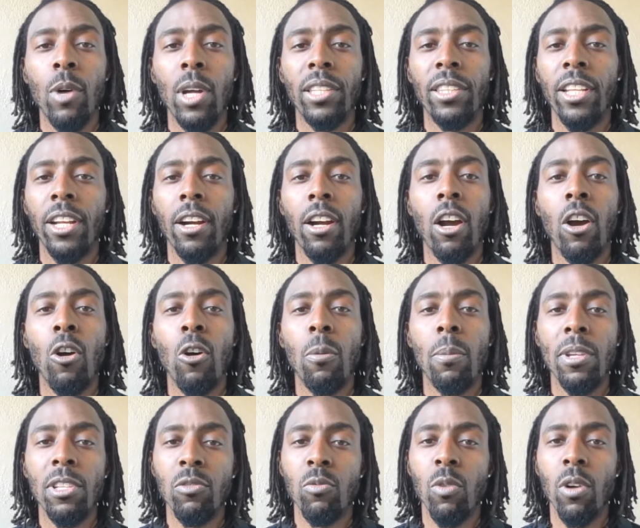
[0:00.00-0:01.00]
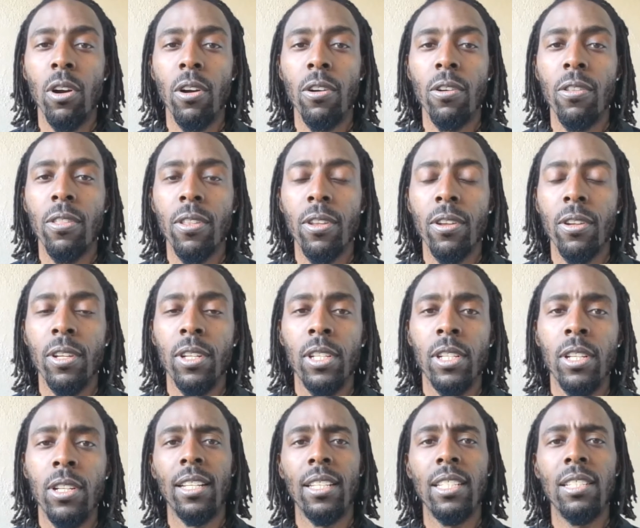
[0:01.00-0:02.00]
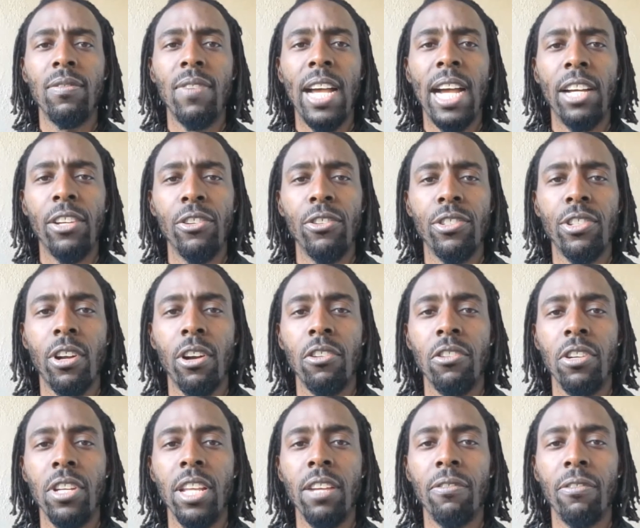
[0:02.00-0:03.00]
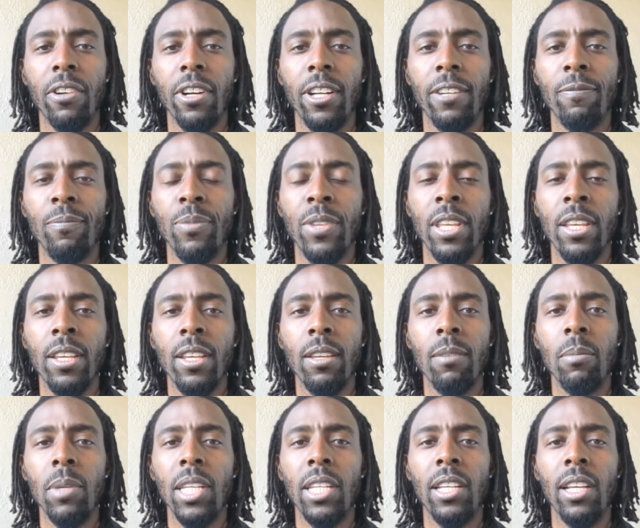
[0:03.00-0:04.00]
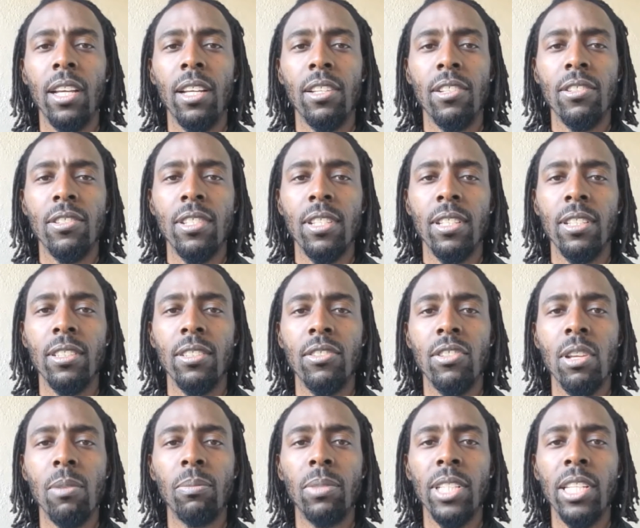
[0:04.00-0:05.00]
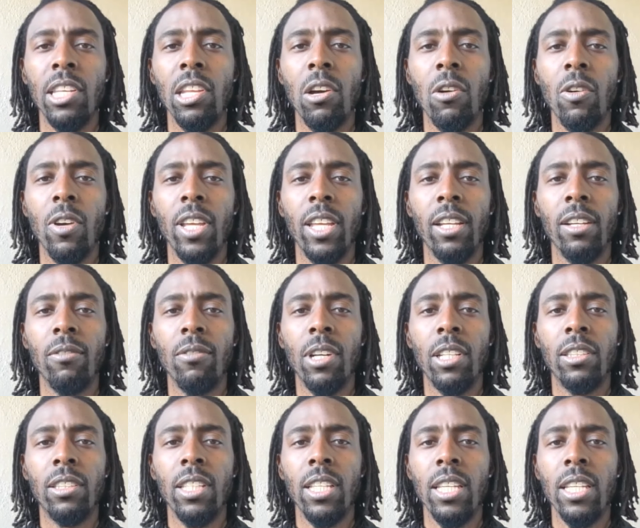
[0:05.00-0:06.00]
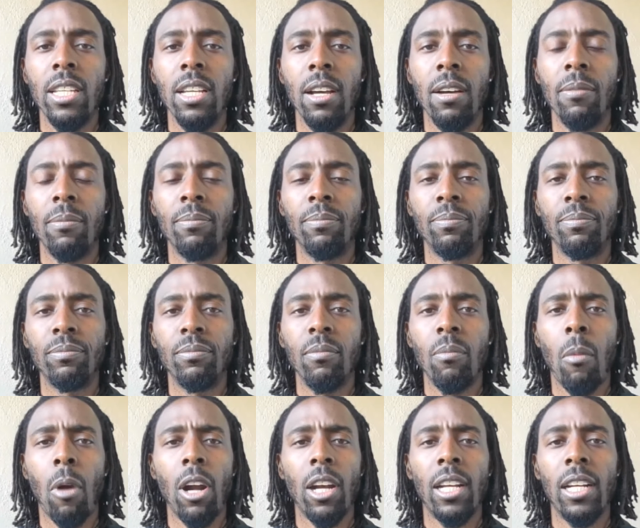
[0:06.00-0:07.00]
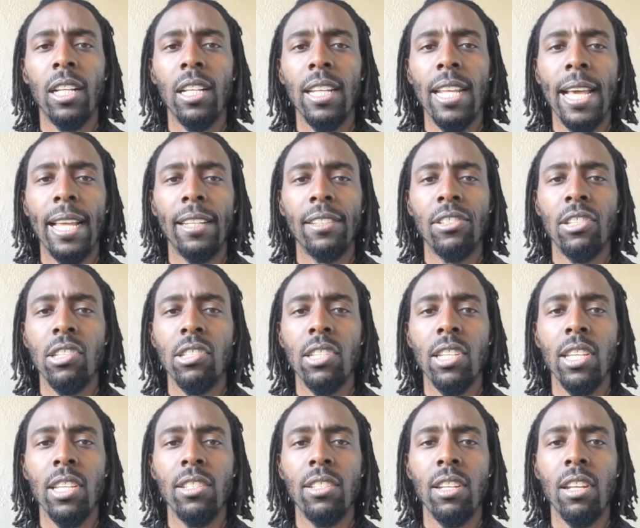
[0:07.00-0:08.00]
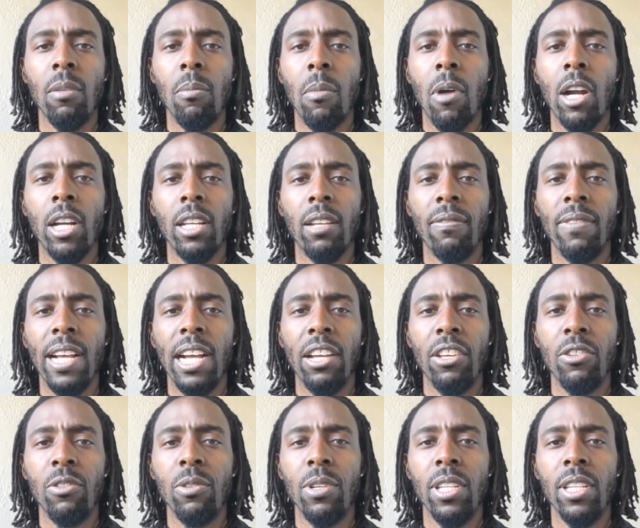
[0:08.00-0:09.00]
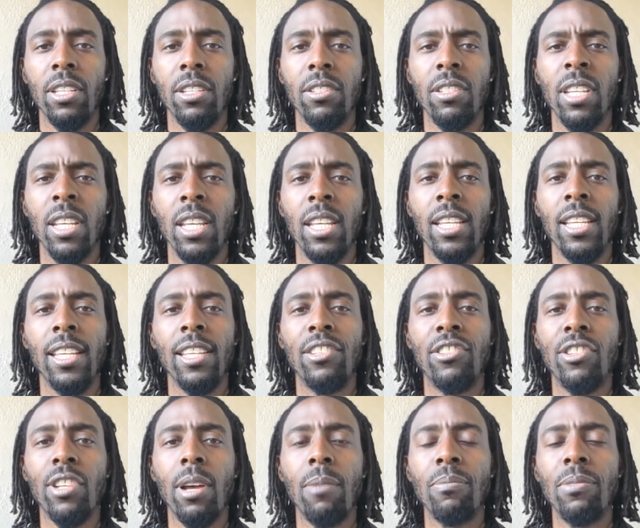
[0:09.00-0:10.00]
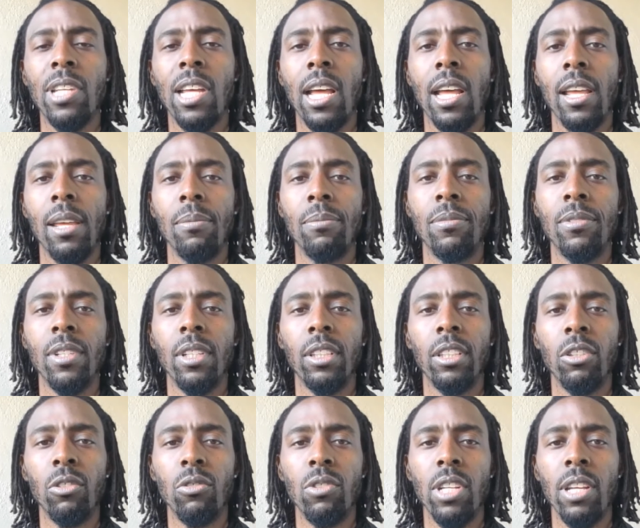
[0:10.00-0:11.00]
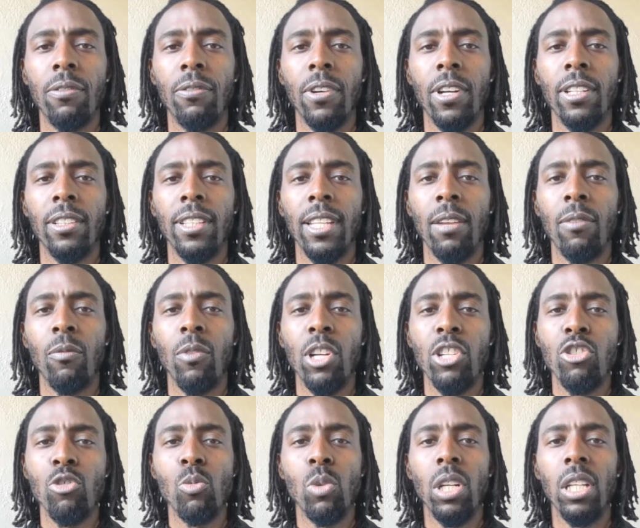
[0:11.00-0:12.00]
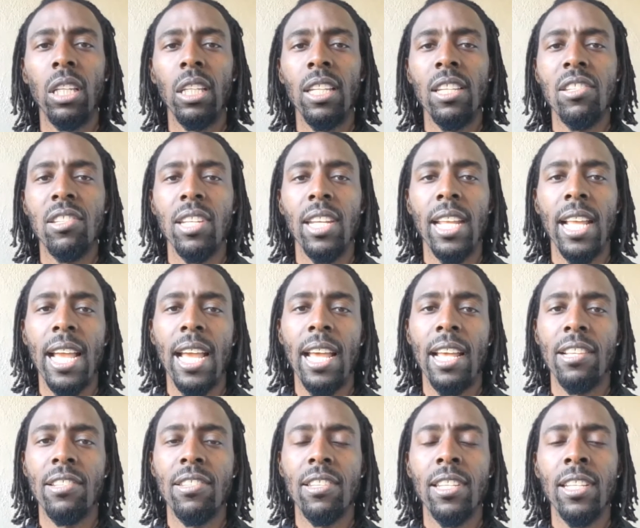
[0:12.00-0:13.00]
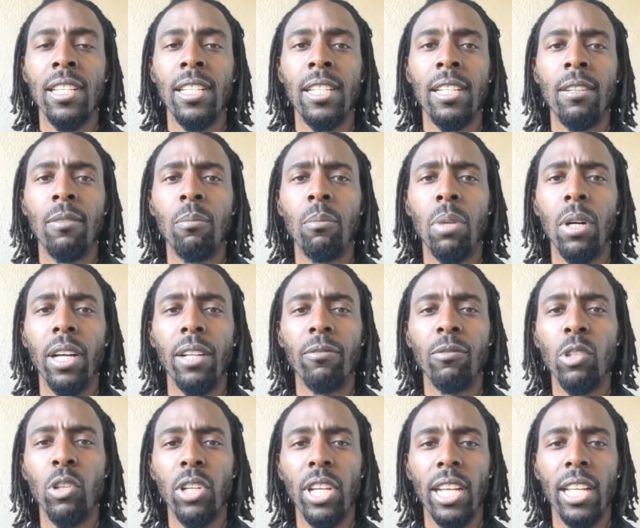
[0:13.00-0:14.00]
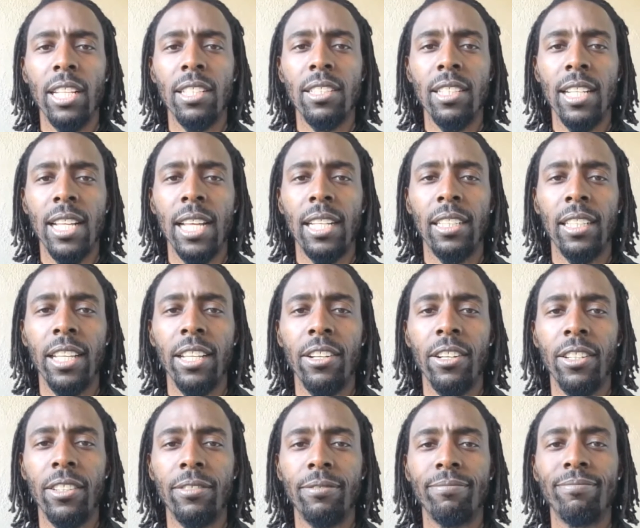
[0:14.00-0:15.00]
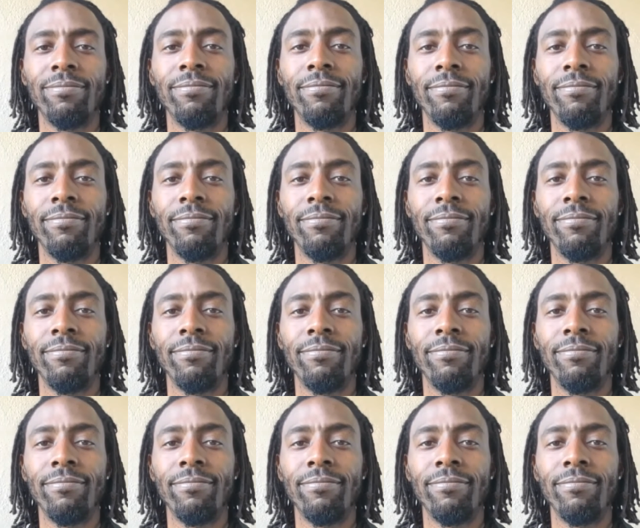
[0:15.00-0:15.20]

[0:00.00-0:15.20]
what their home is worth. Now, these values are different because simply knowing what the market analysis is and the market value is sometimes a little different than what you would list it as, but we'll get into that later.